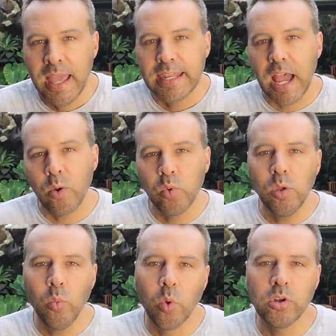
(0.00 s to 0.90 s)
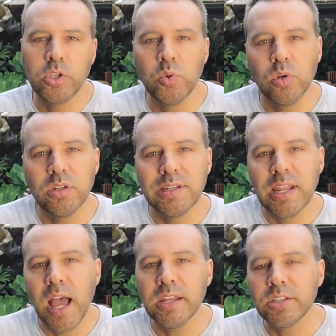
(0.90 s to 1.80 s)
Now, I will warn you
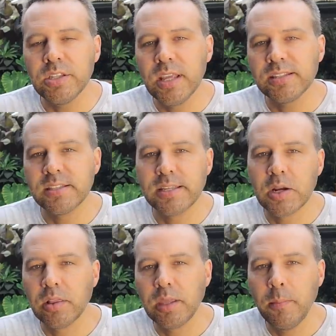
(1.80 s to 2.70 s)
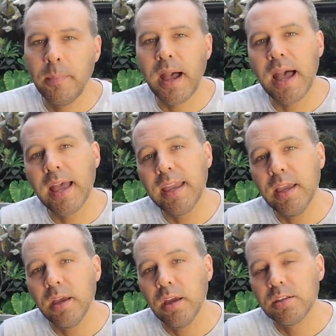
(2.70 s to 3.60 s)
not to necessarily
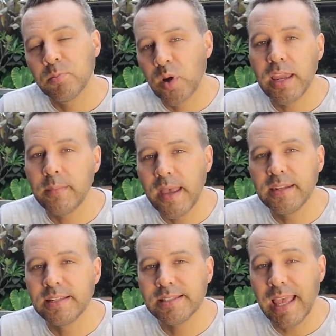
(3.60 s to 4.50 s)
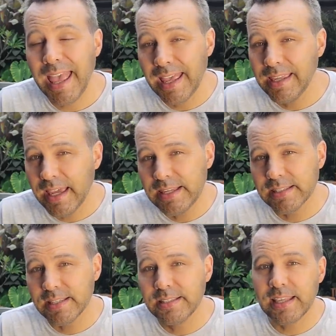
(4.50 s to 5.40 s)
buy praying mantis egg
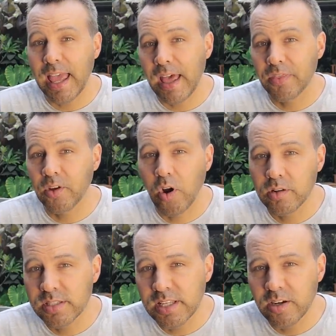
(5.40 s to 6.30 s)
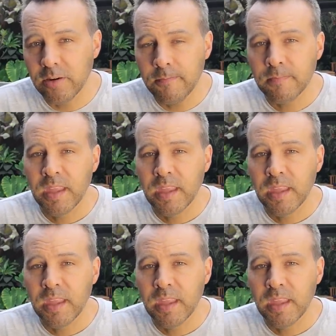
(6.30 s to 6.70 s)
cases at the garden center